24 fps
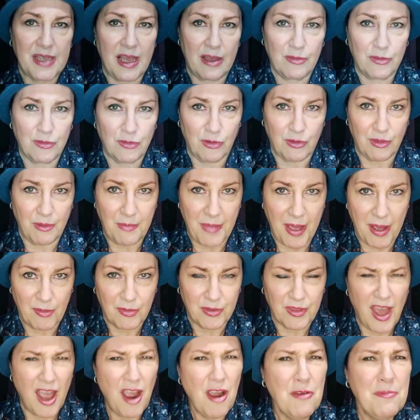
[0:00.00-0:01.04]
out through the
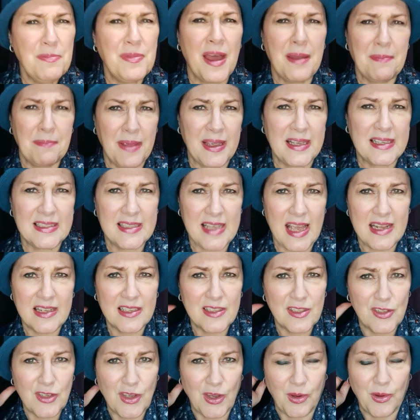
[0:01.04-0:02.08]
mouth. I hope that makes
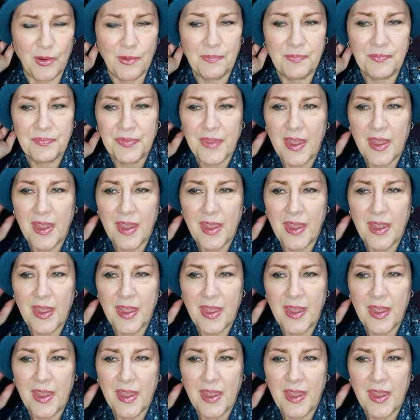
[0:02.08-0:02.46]
sense to you.